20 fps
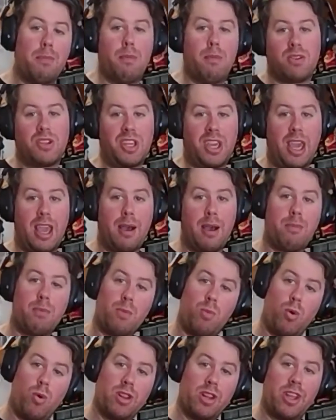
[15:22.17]
Multicam,
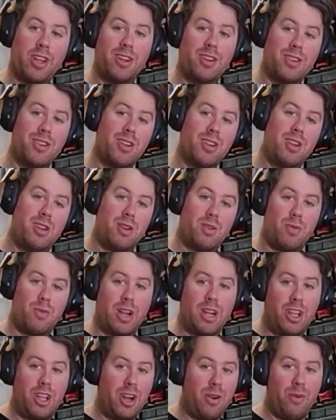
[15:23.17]
Woodland,
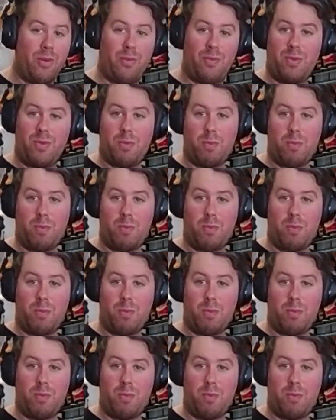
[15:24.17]
you know,